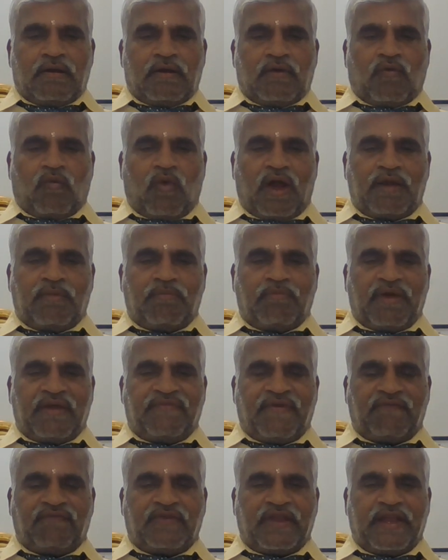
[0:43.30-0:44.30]
1 by
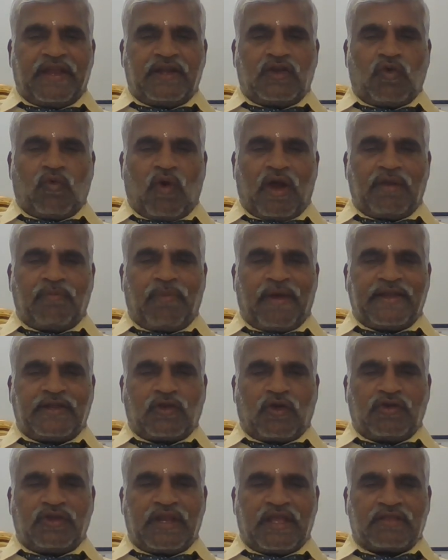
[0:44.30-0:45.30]
15 to 1 by
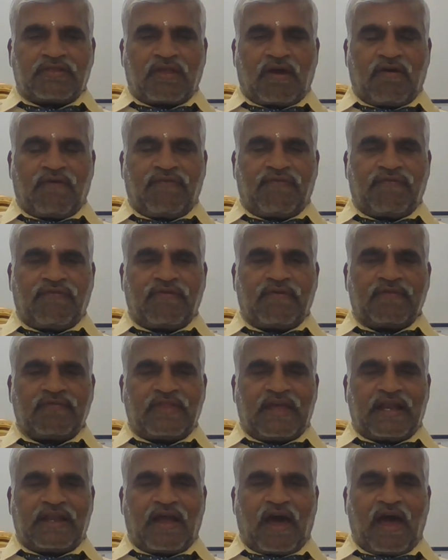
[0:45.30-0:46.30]
20th of
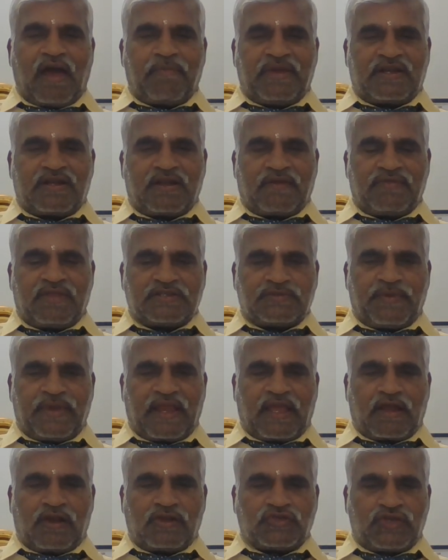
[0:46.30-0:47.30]
the diameter of the
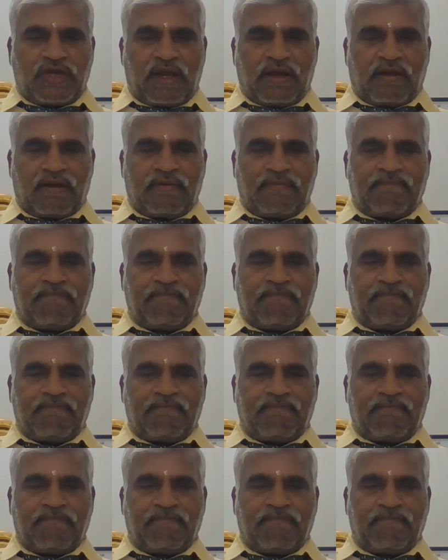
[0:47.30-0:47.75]
spherical shell.